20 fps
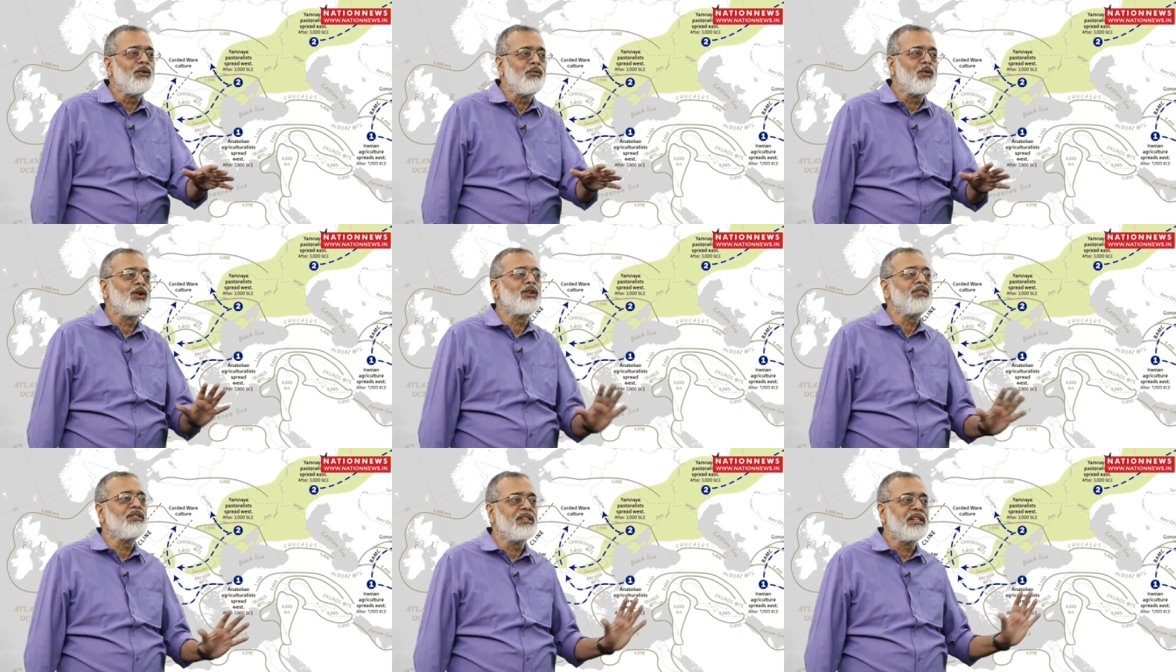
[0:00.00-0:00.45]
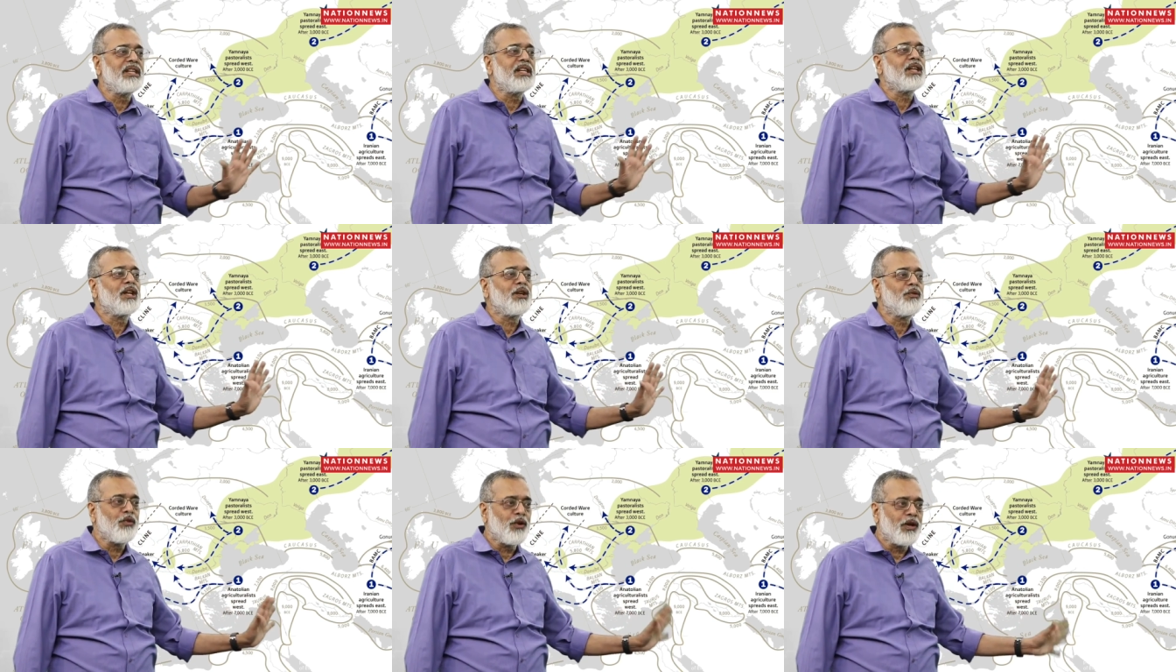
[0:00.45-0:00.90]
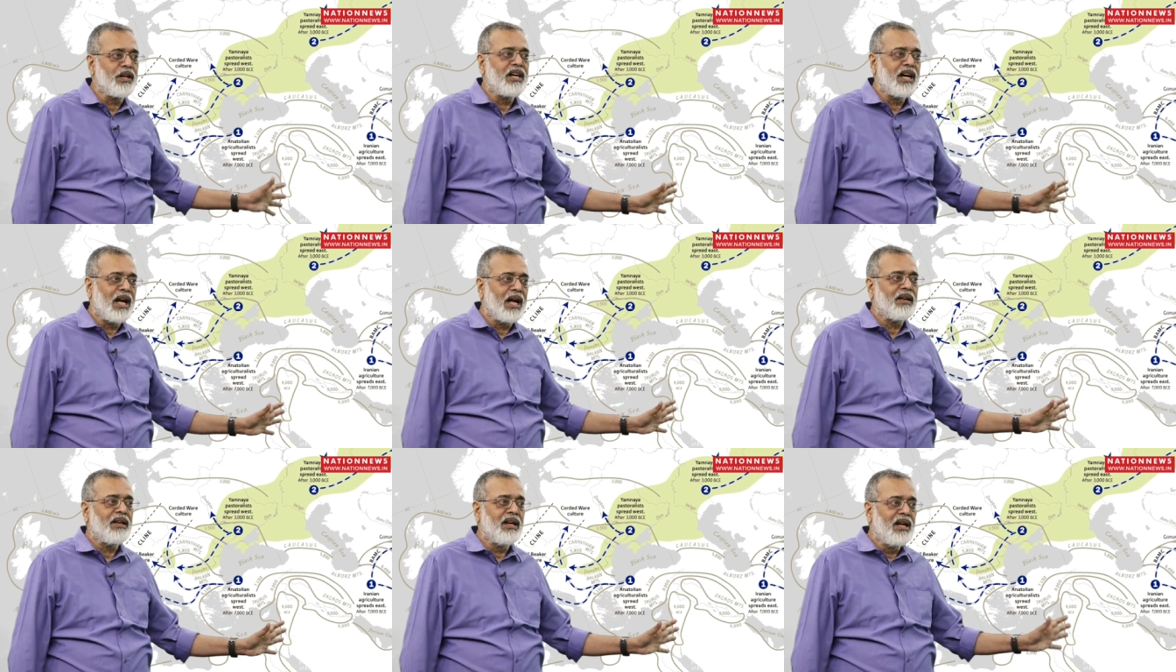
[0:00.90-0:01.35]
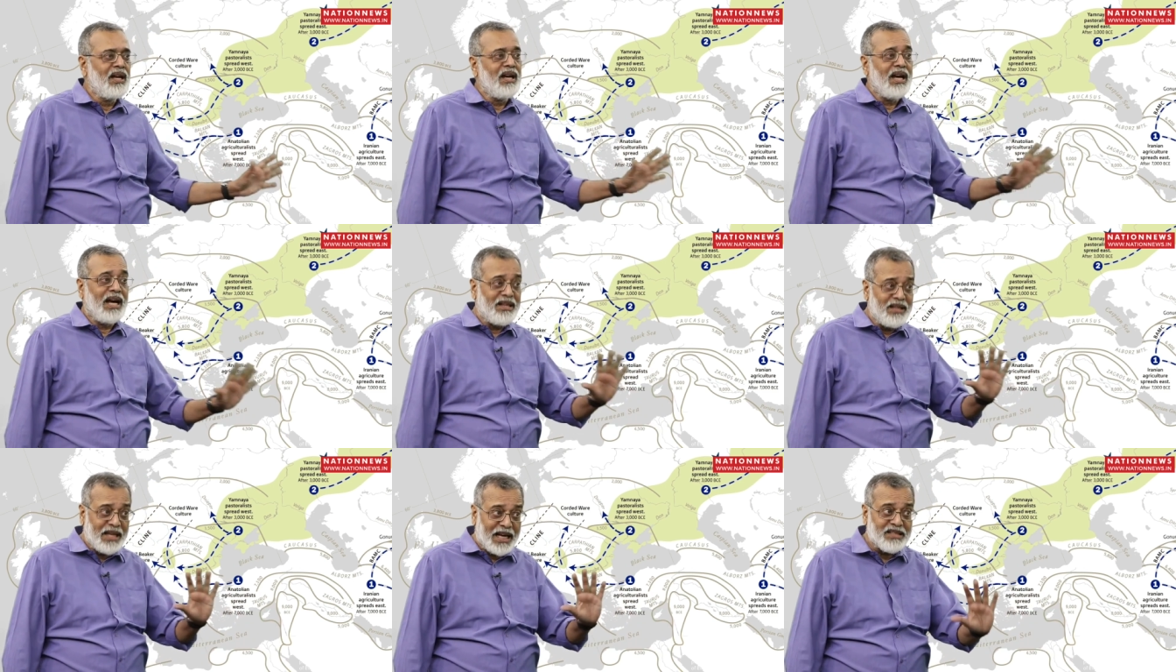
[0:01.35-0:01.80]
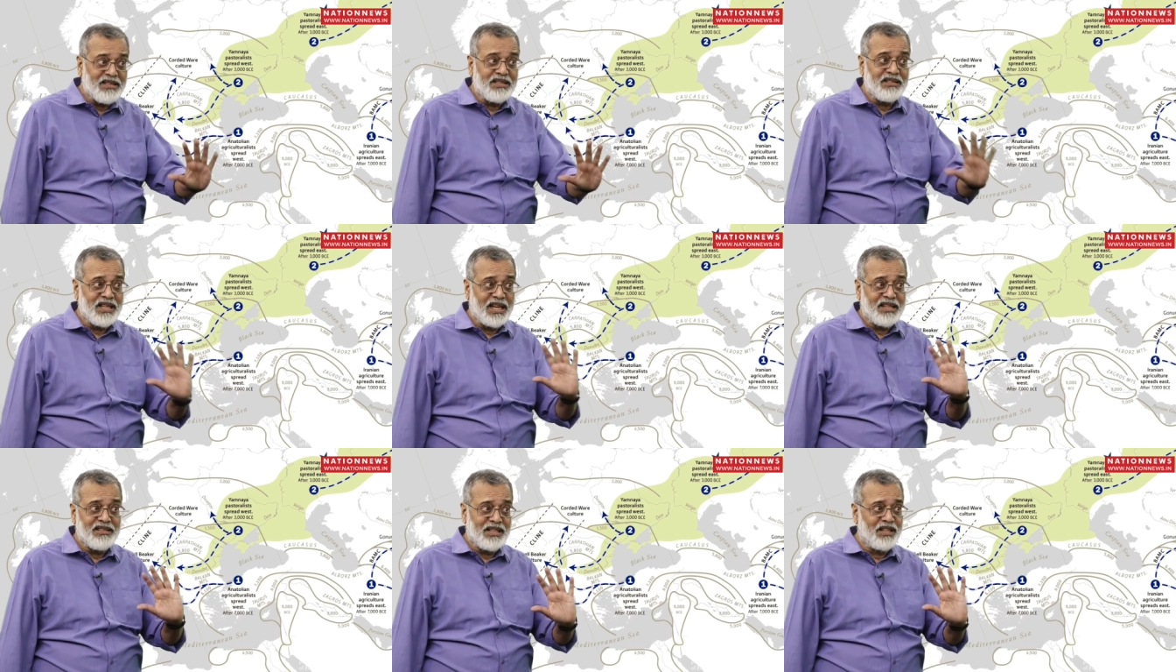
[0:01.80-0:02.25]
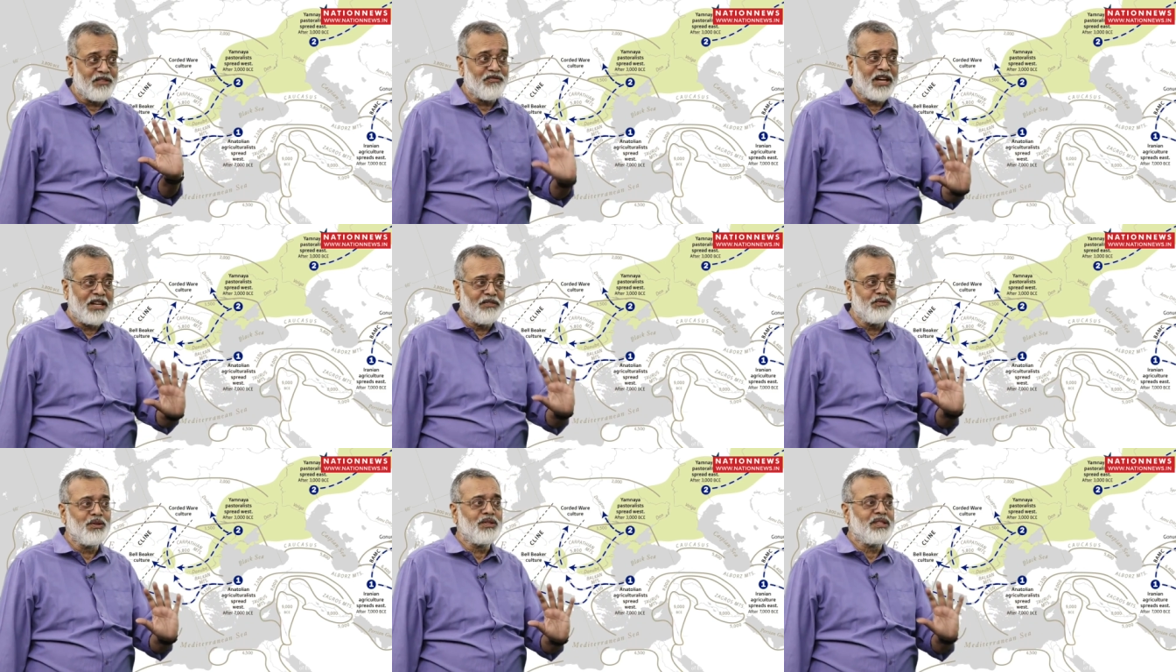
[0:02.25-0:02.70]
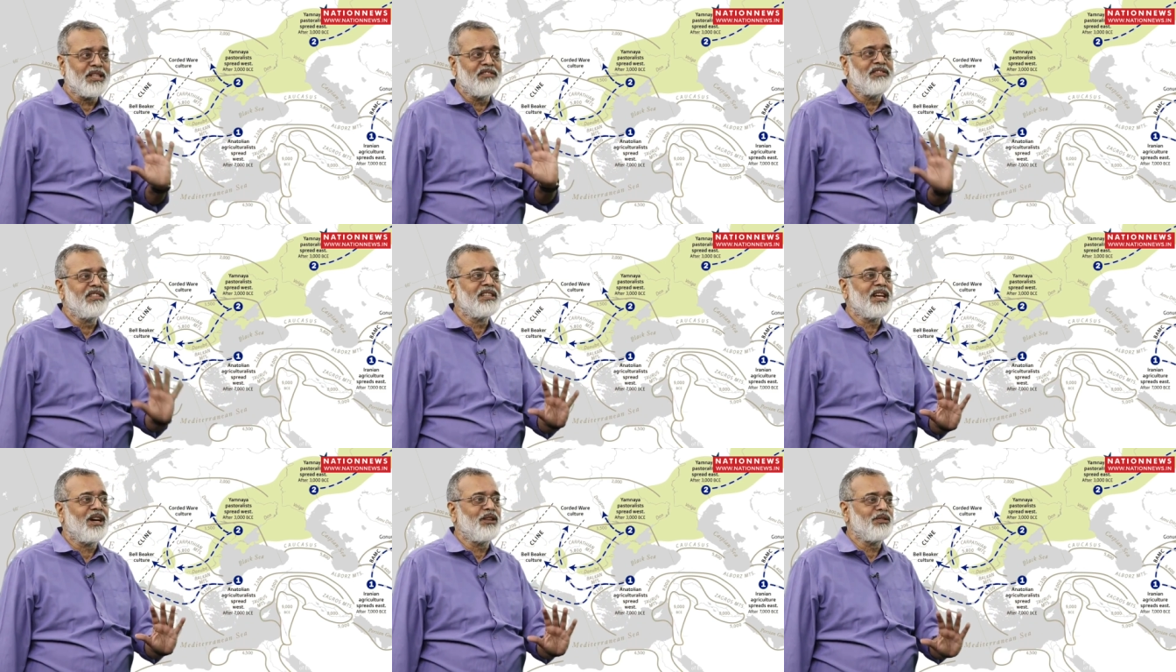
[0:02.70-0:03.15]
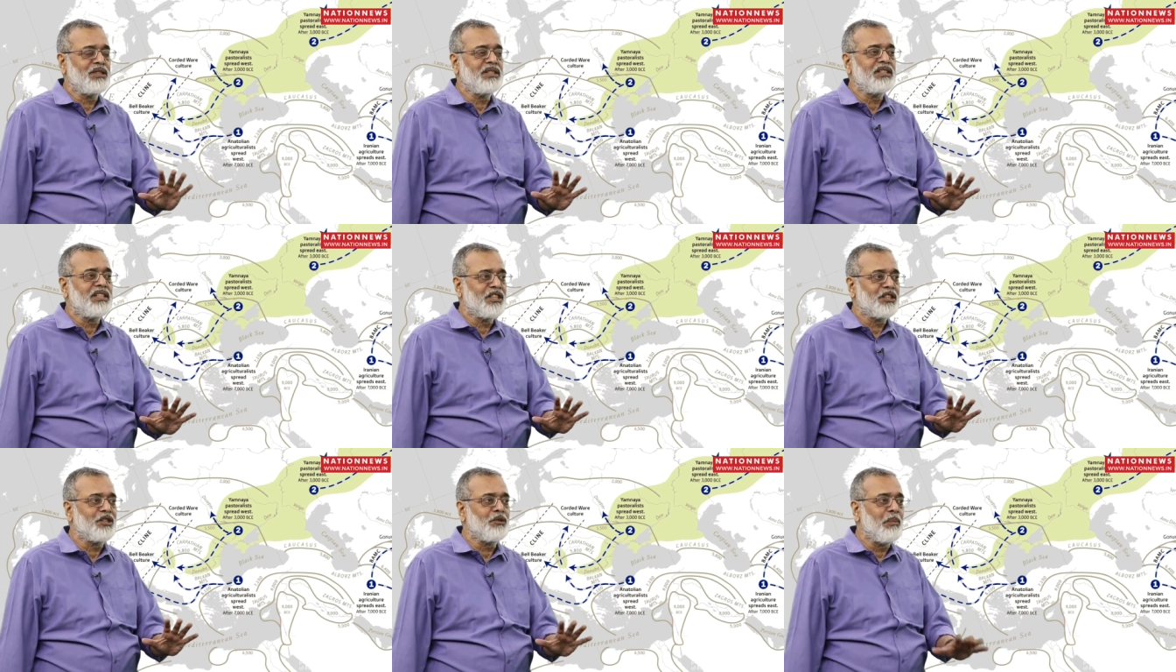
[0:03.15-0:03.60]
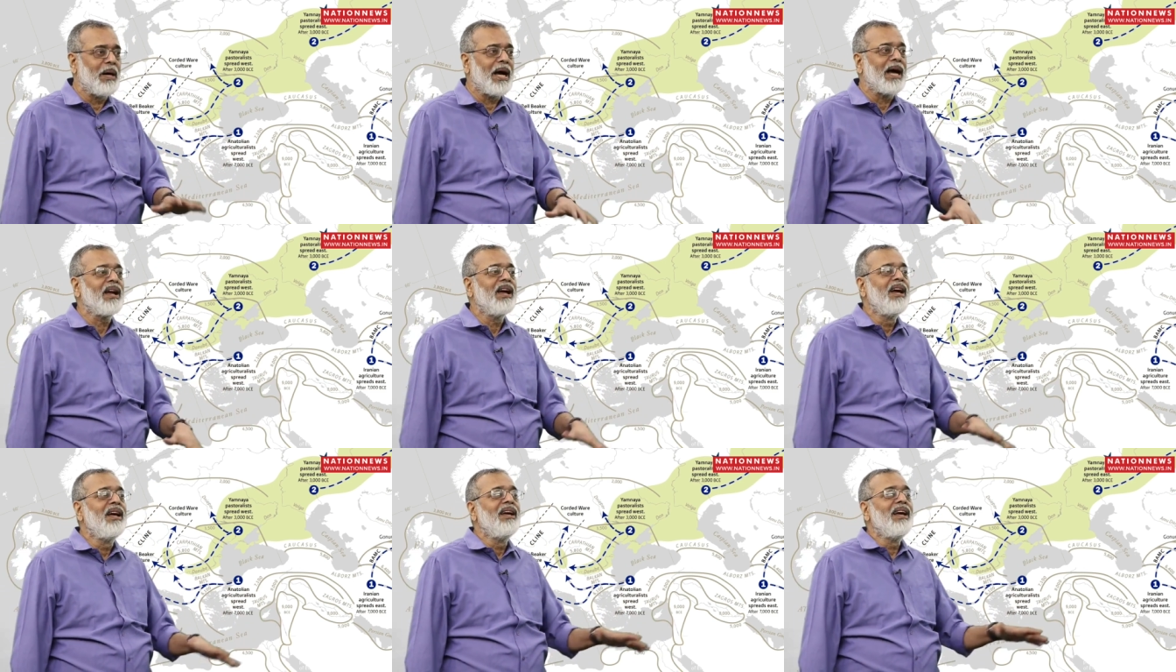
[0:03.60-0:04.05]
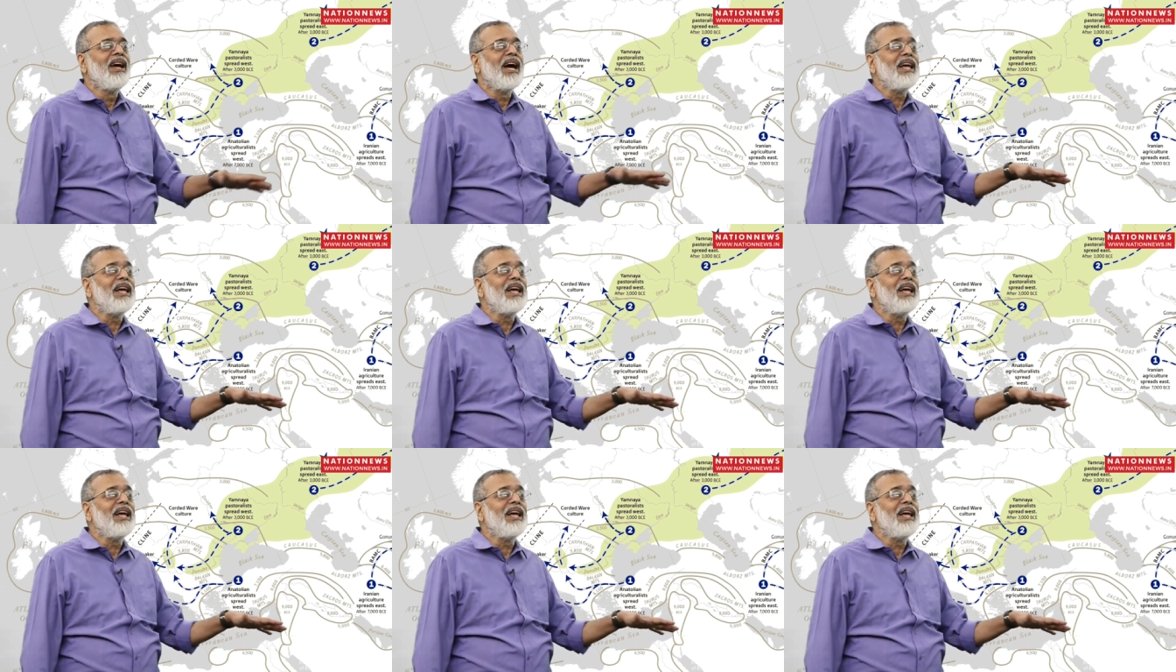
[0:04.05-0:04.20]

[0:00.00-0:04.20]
to have originated for Iran. And that's, as I said, five to 7,000 years back.